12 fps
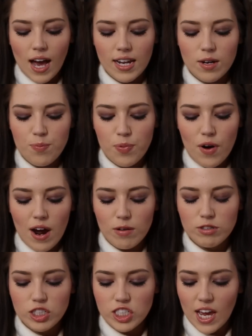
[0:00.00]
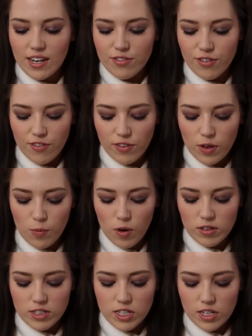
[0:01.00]
and a brown shade for if you
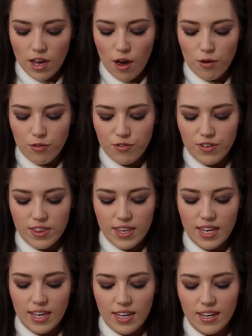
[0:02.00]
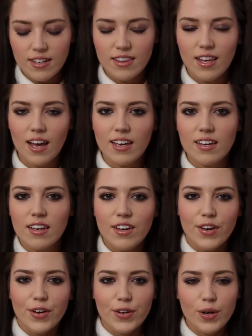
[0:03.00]
want to go for the like
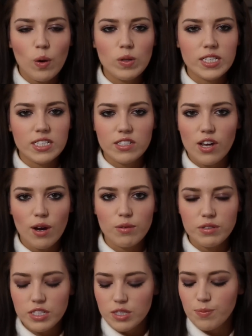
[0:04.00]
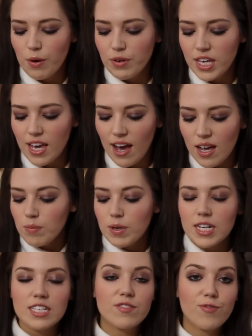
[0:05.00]
golden toned smoky eye,
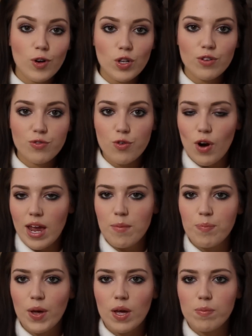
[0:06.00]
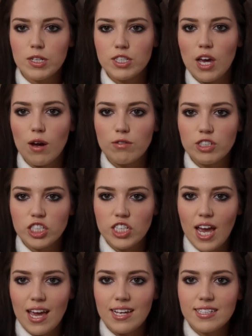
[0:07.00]
but it's full of grey and purple toned
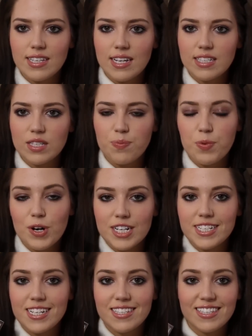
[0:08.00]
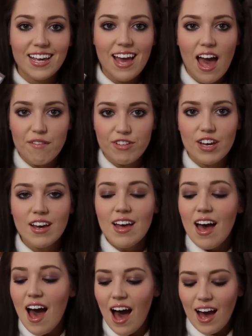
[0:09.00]
shades. It's the prettiest thing ever.
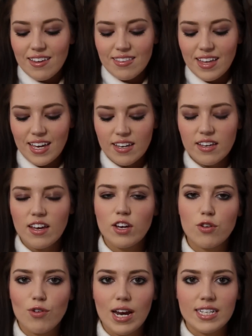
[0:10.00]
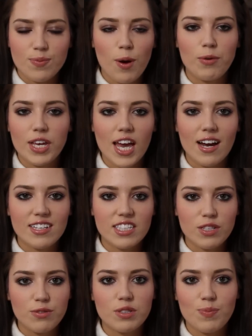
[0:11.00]
I think a grey smoky eye
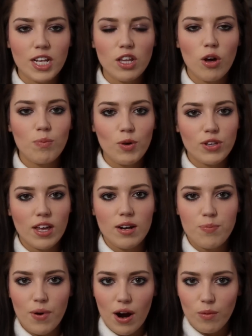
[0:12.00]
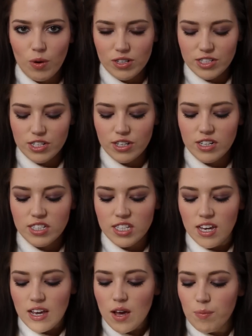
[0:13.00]
suits me a lot more than a brown one does,
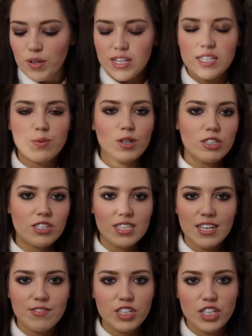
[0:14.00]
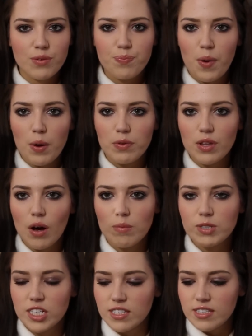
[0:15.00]
but this one just gives you both
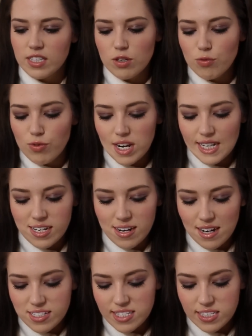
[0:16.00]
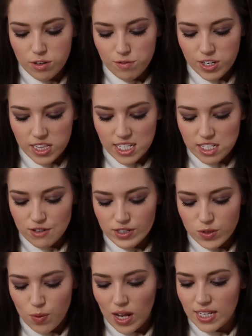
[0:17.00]
options. There's a really nice silver glitter
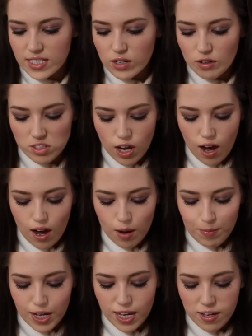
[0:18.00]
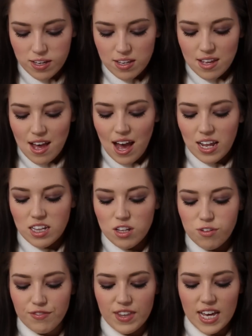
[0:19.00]
as well. It's called Armour I
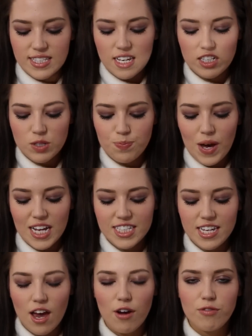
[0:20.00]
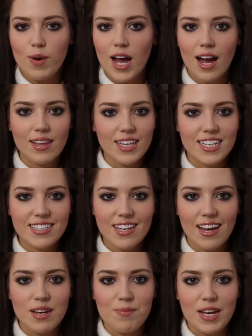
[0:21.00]
love this. I just pat it over my eyelids
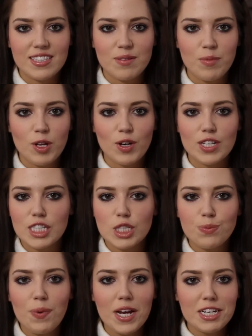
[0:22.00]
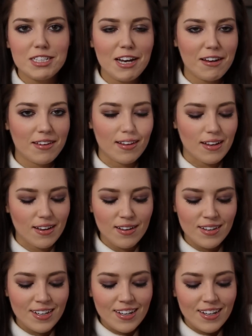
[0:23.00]
and it makes them look spectacular